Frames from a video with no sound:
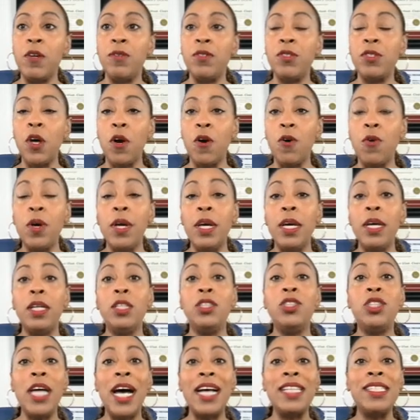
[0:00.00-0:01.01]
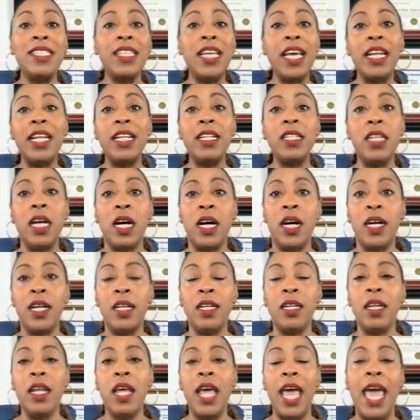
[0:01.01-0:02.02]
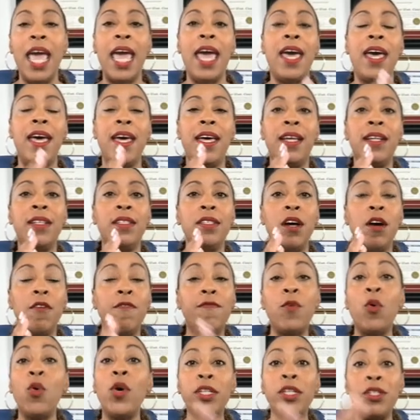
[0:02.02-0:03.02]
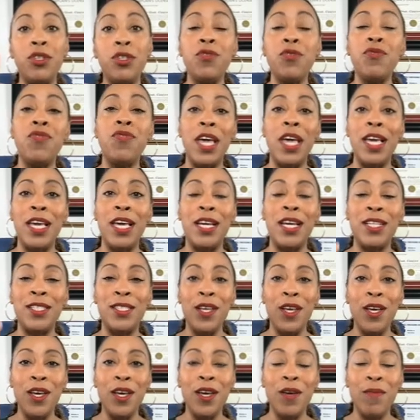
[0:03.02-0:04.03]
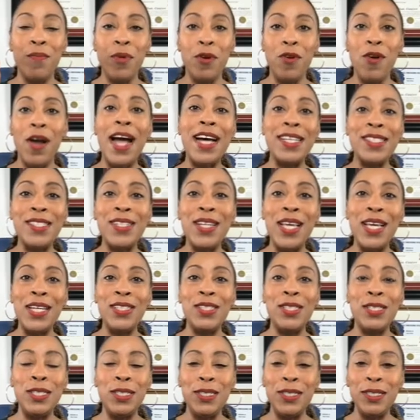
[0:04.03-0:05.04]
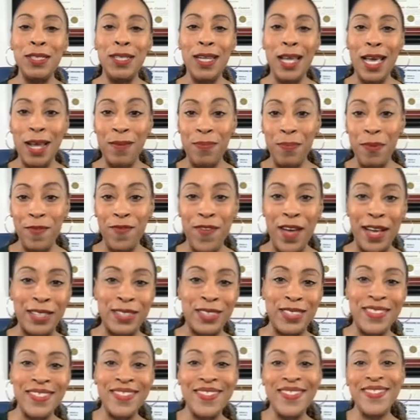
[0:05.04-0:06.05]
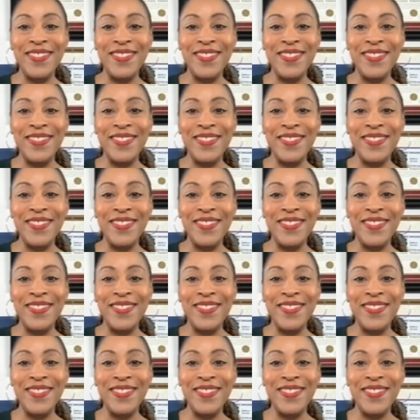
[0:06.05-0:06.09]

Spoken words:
So just get it done and avoid two things: procrastination and perfection.